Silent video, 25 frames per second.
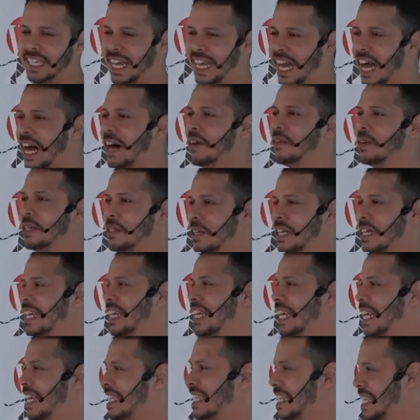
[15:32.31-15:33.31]
Always,
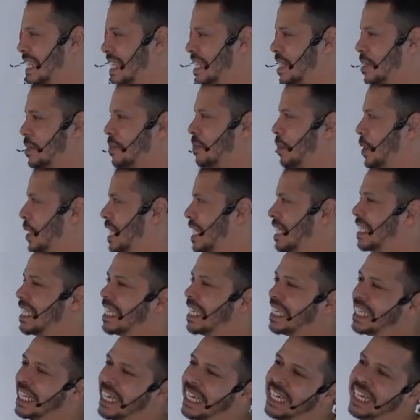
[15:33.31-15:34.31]
it's easy to predict
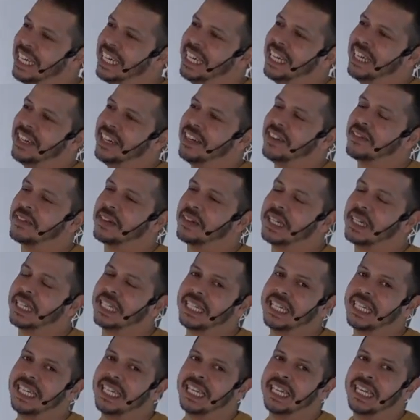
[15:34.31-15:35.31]
that. But
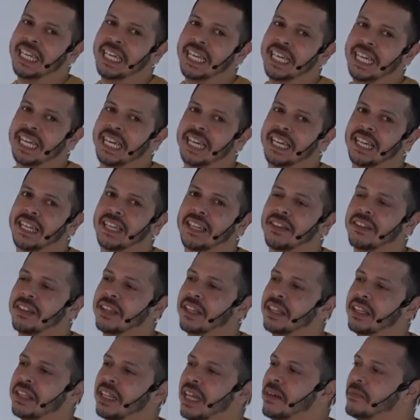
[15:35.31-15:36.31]

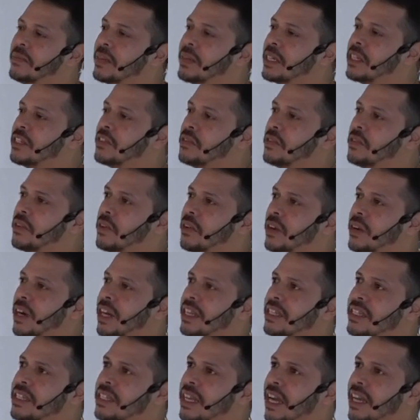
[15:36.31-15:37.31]
the numbers for I
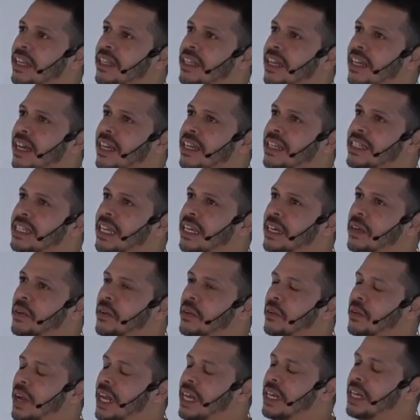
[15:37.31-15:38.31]
decide that it's going to
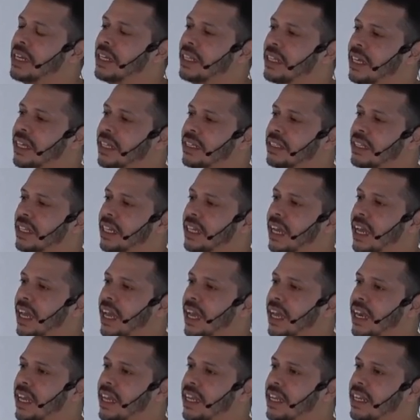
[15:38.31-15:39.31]
rain or not,
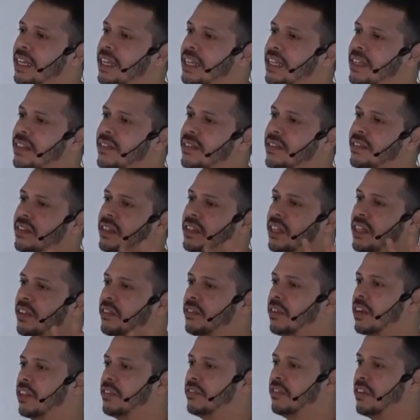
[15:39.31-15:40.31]
it is
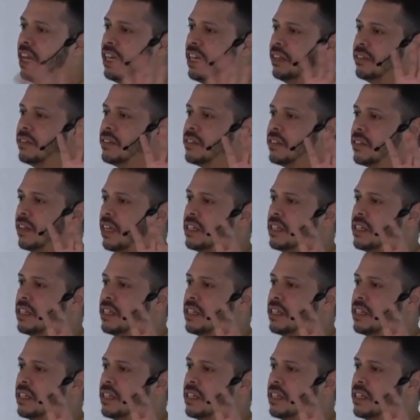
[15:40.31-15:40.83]
different values.